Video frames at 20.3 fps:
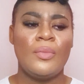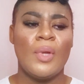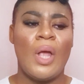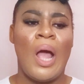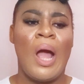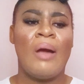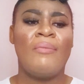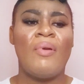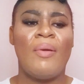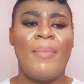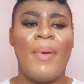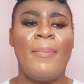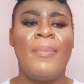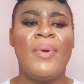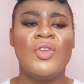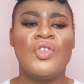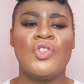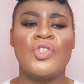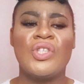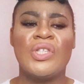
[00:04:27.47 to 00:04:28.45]
I
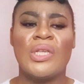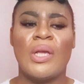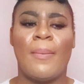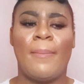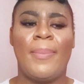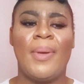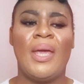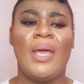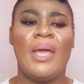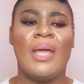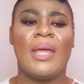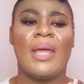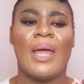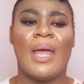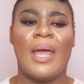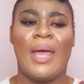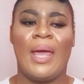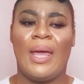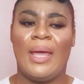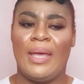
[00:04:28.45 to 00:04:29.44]
remember just
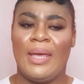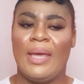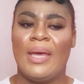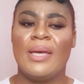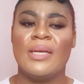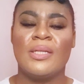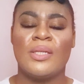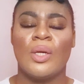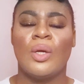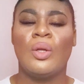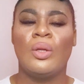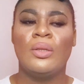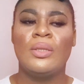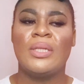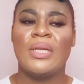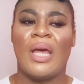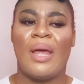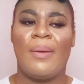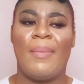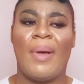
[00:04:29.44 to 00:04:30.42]
being 8 years
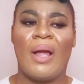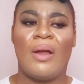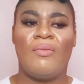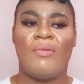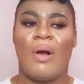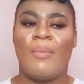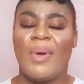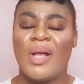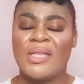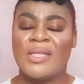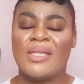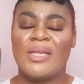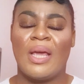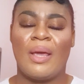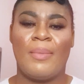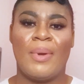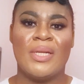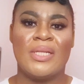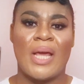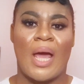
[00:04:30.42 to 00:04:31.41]
old and my grandma
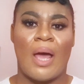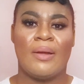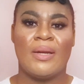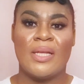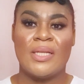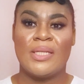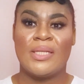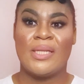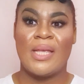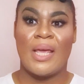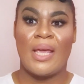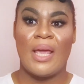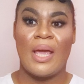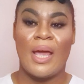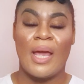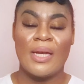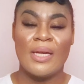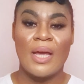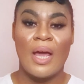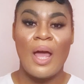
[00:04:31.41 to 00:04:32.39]
sitting me down and
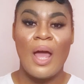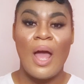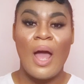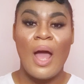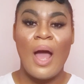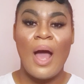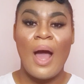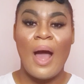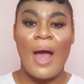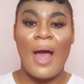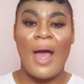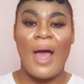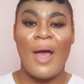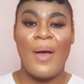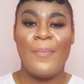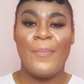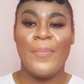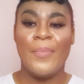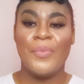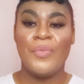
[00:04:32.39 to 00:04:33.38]
saying,
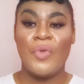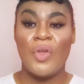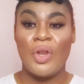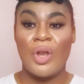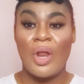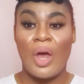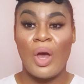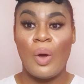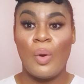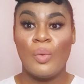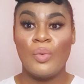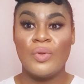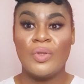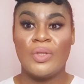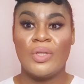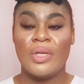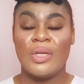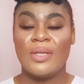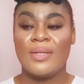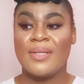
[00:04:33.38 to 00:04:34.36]

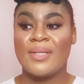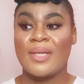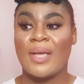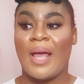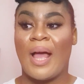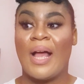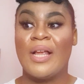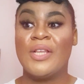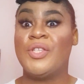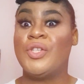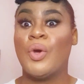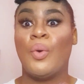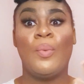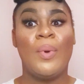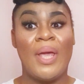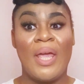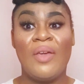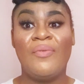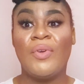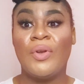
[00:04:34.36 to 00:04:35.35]
that I
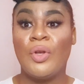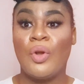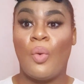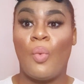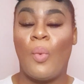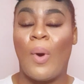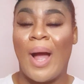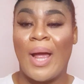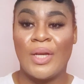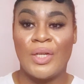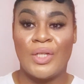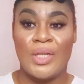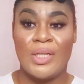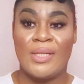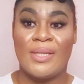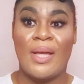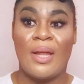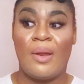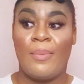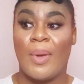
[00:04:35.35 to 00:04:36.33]
don't even know why she
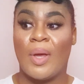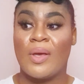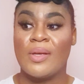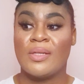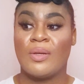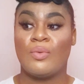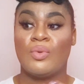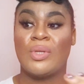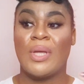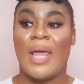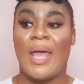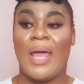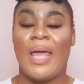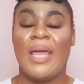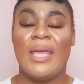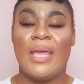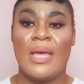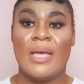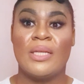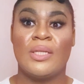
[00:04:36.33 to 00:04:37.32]
said it, because I was
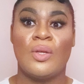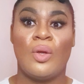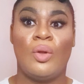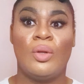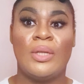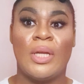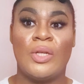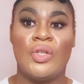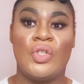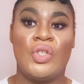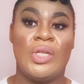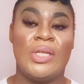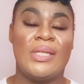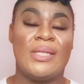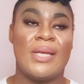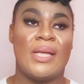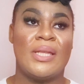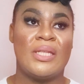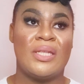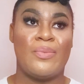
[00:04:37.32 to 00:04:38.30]
8 years old, and she
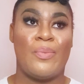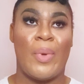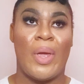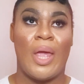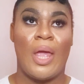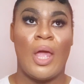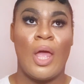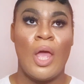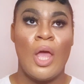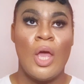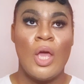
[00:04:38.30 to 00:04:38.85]
said to me,